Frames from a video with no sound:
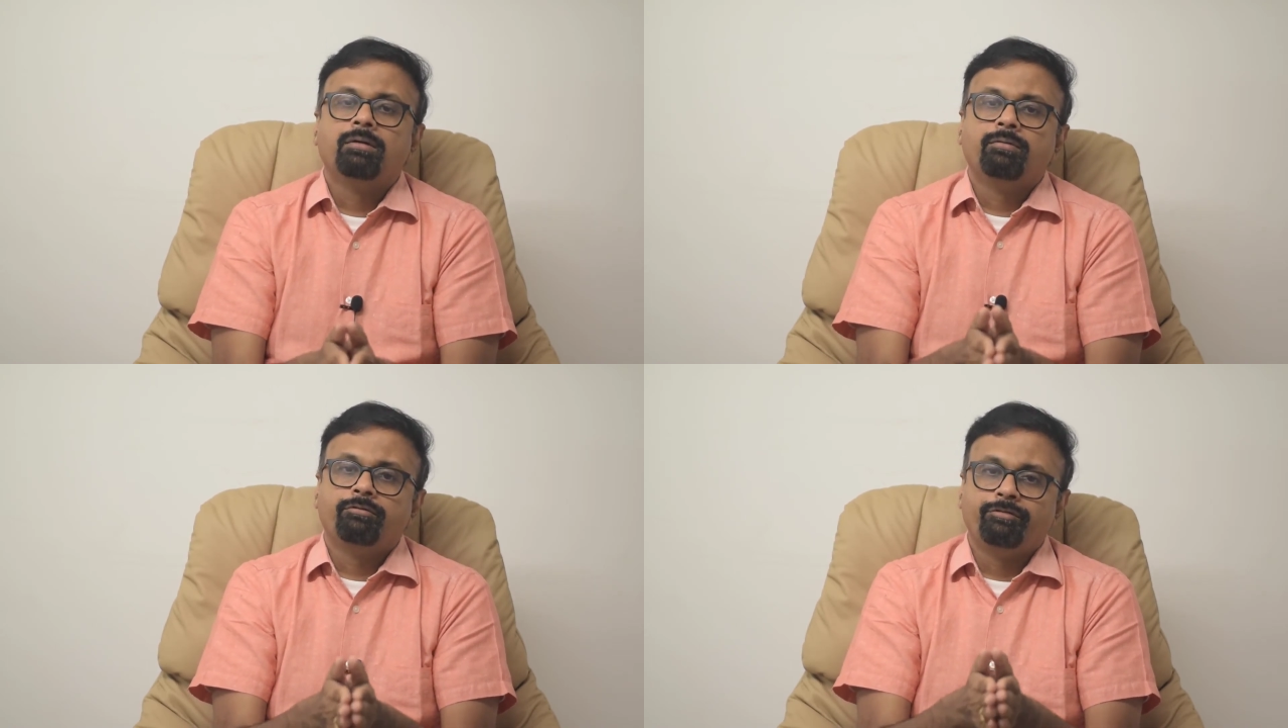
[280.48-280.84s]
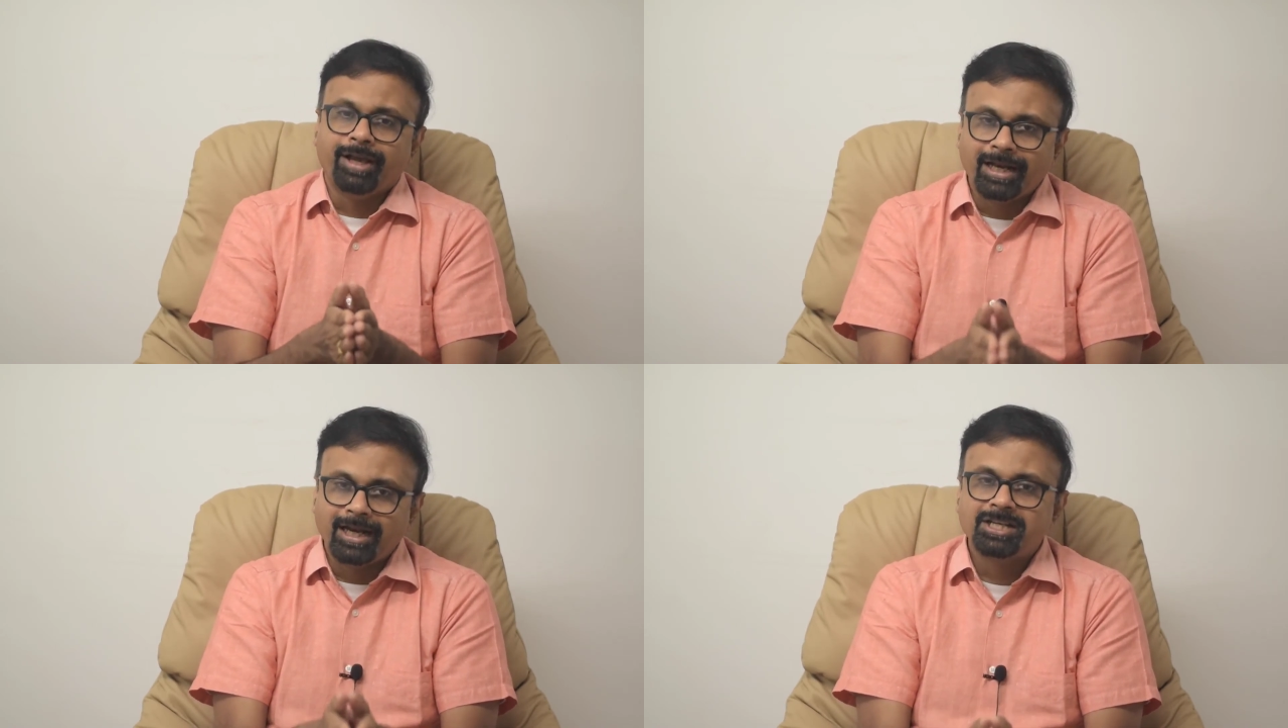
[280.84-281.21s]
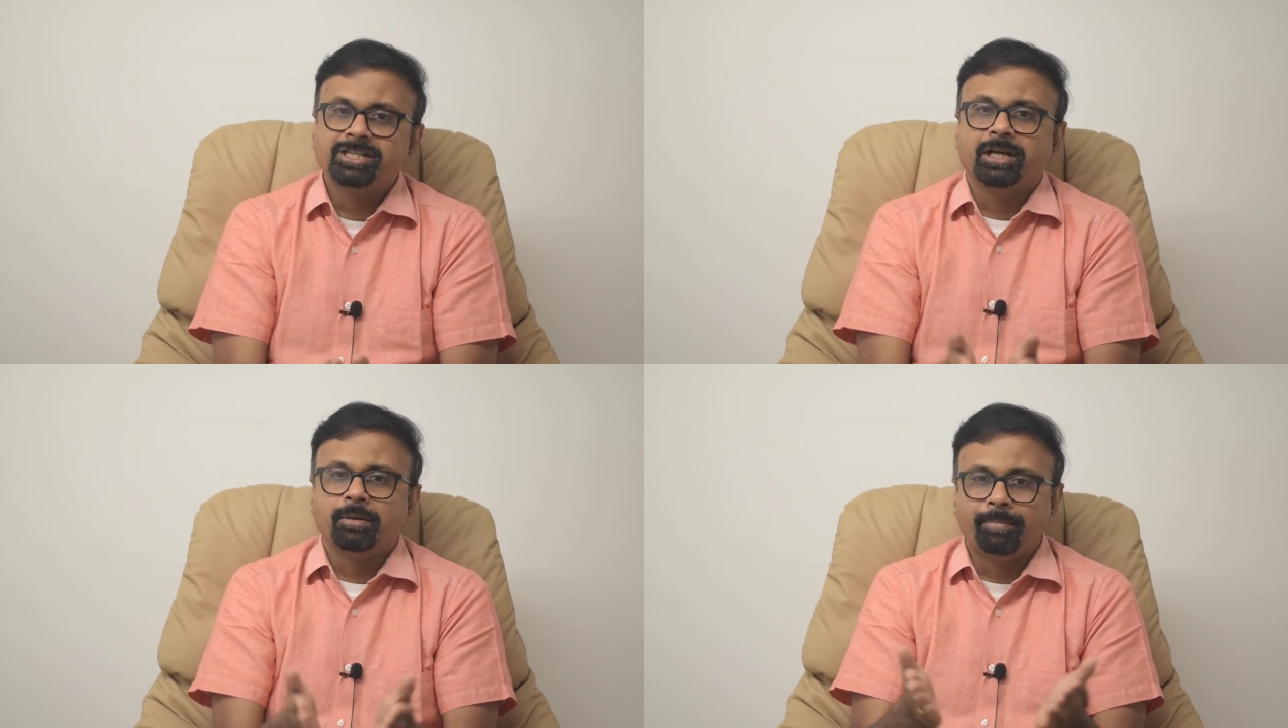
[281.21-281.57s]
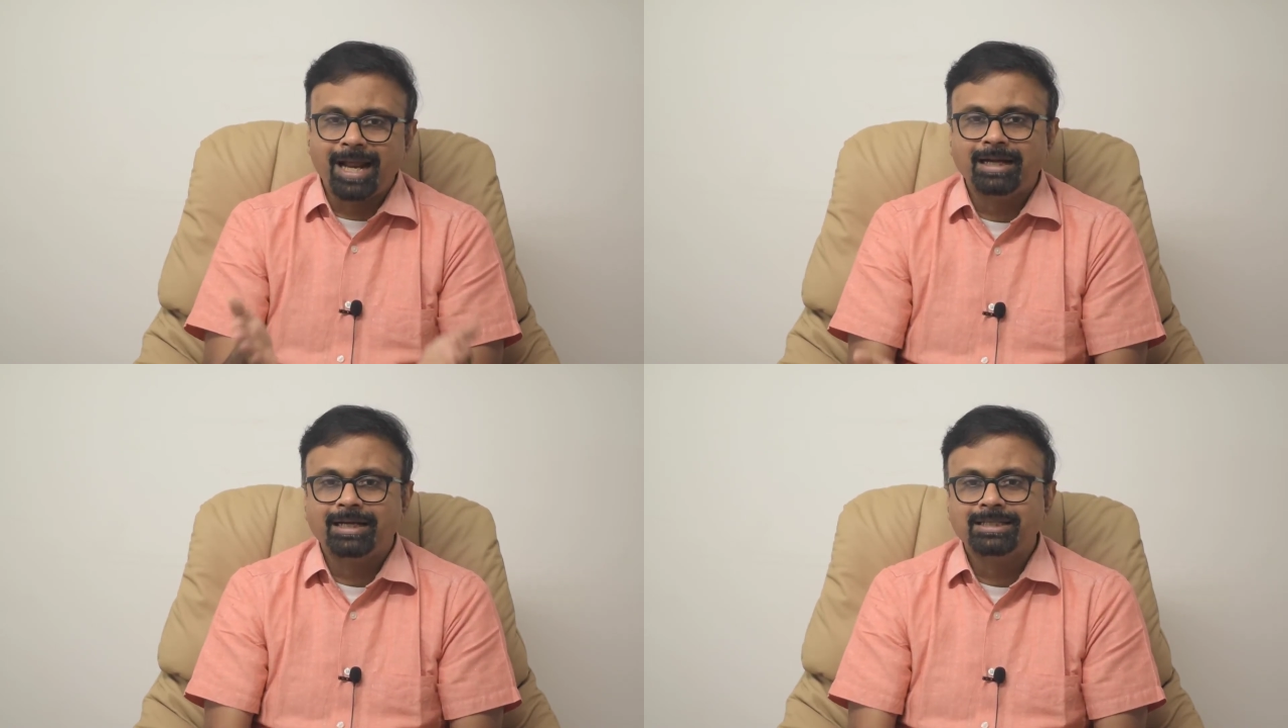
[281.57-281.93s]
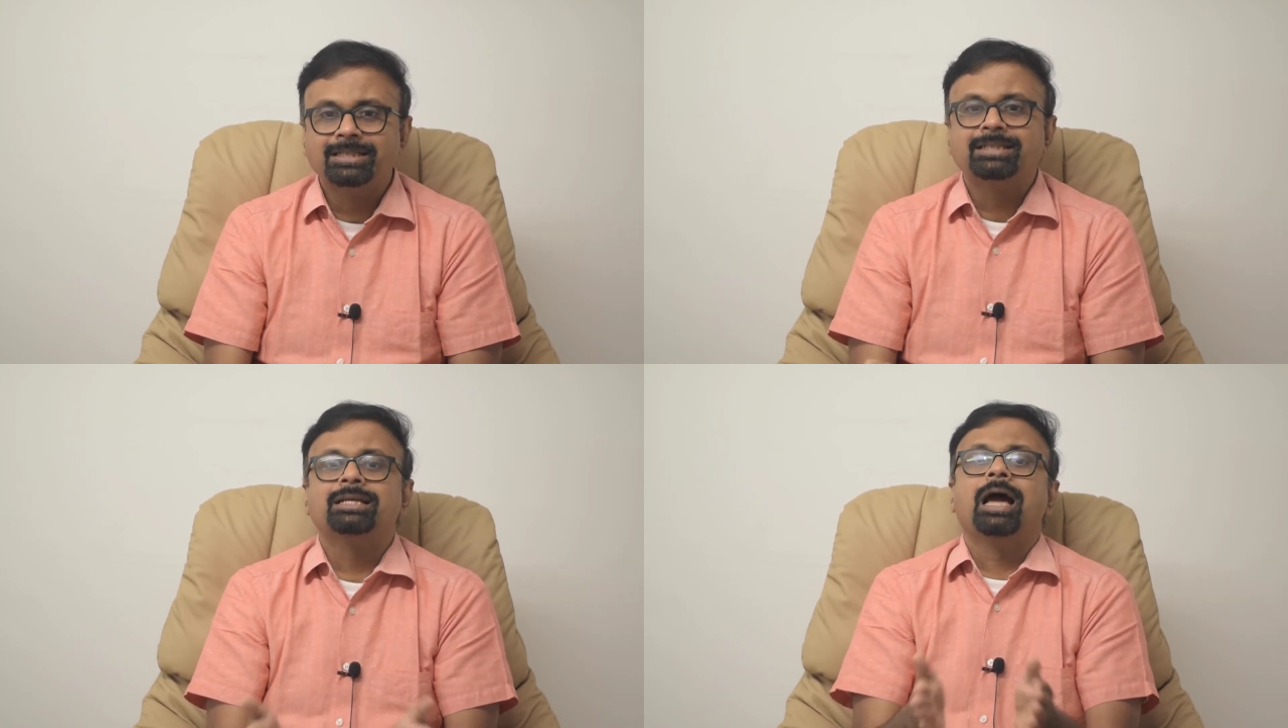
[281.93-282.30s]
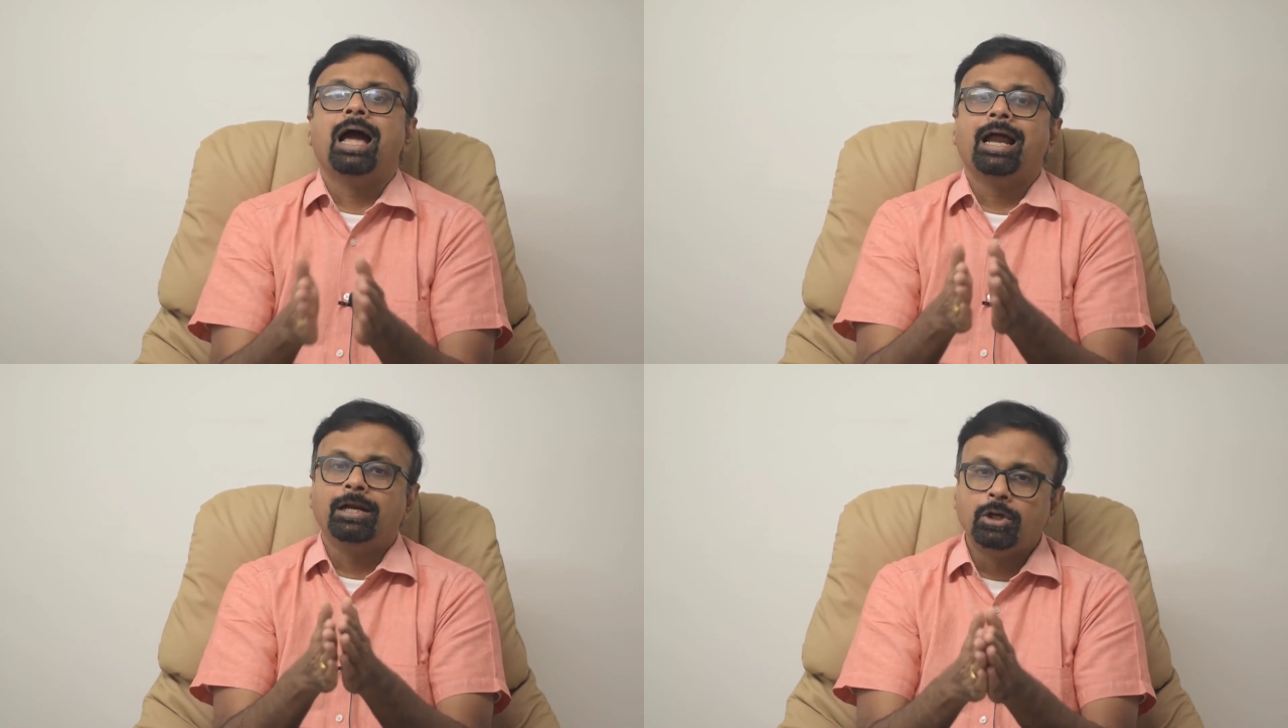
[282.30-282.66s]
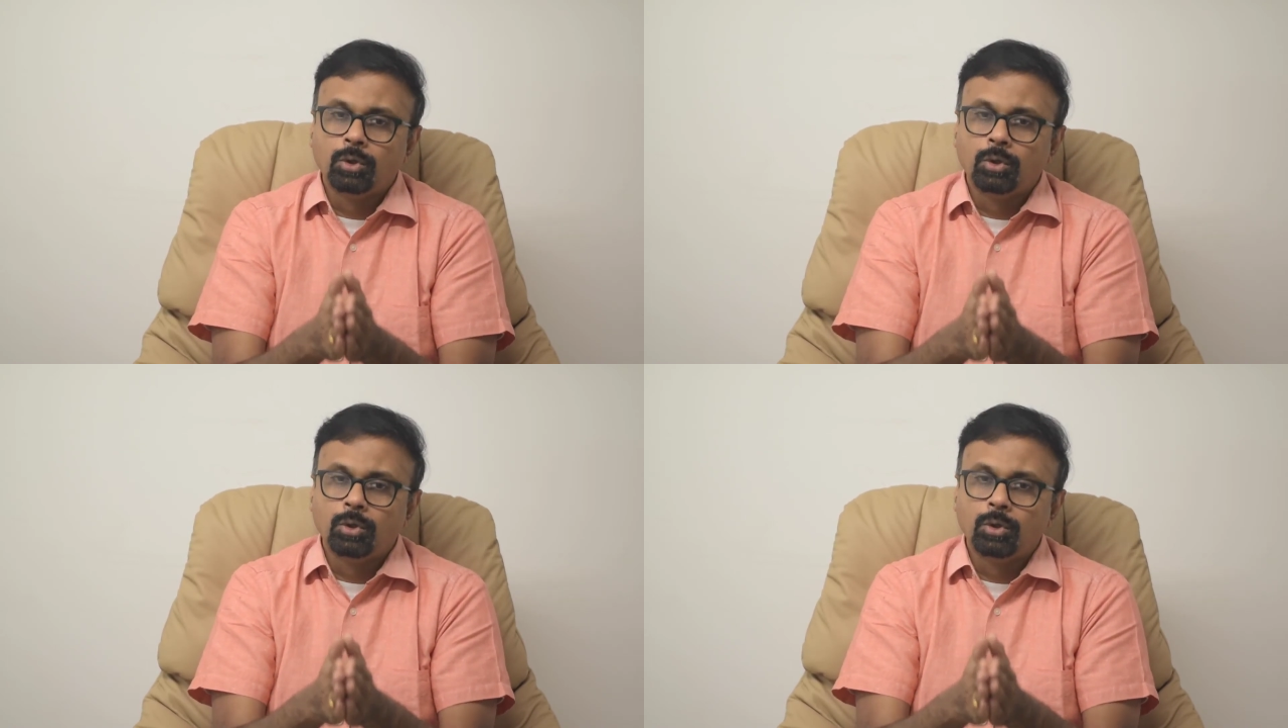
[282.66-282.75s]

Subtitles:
financial practices and